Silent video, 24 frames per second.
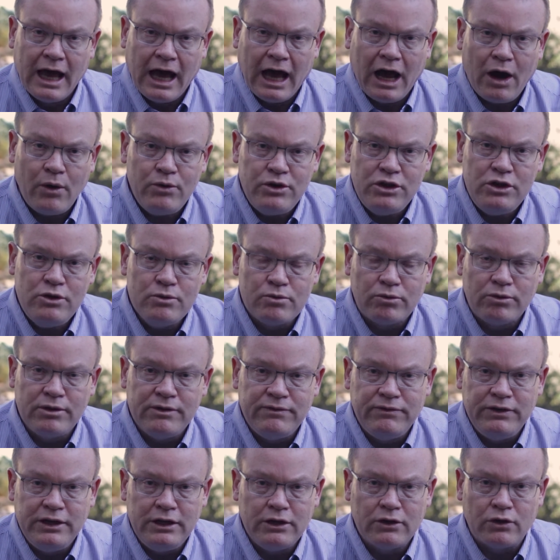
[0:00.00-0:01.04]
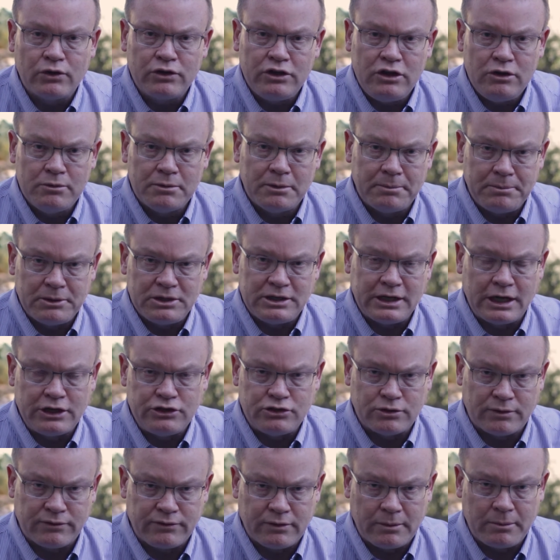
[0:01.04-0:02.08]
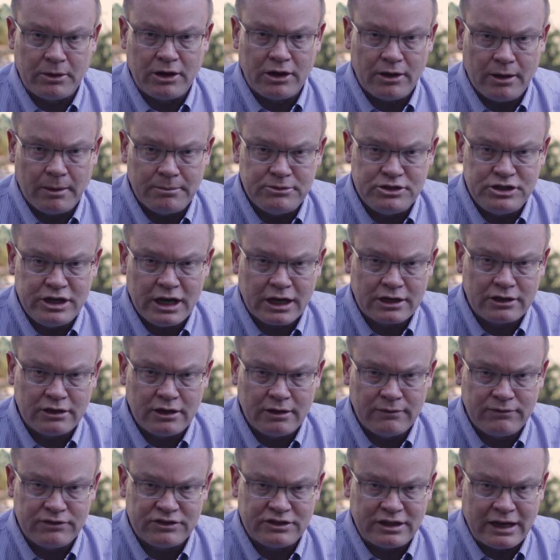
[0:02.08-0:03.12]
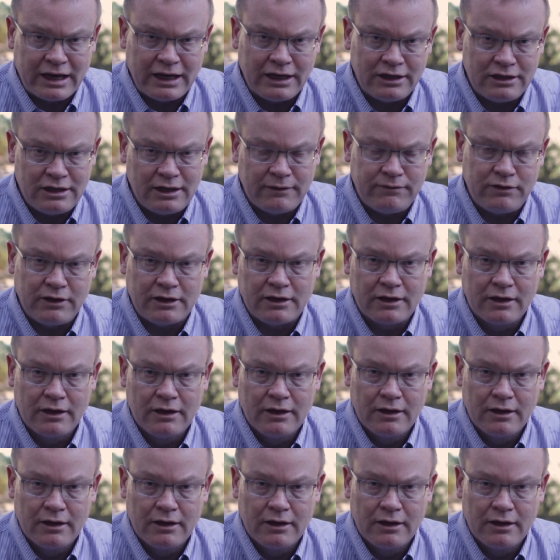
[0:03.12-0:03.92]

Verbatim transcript: how do you reveal human potential from an objective scientific